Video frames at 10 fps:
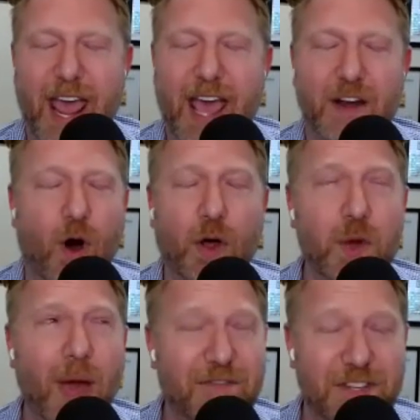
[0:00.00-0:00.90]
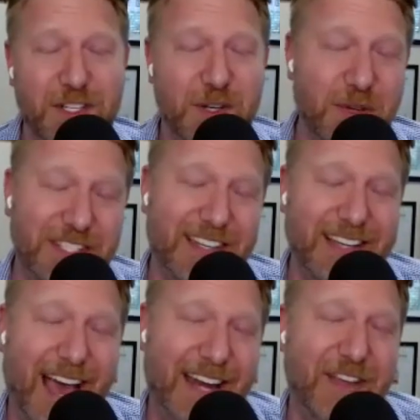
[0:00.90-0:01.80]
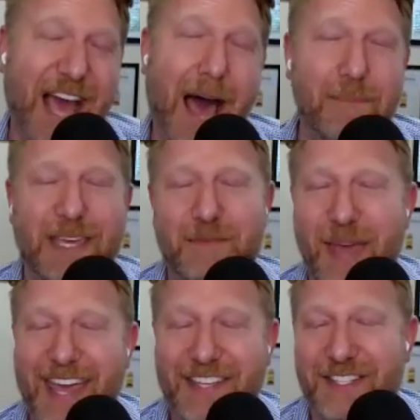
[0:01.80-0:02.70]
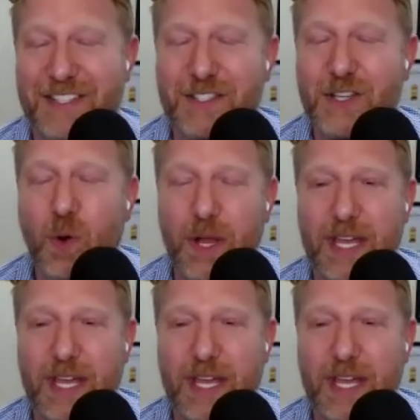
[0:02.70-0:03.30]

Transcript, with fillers: And all you have to do is kind of copy and paste. It's so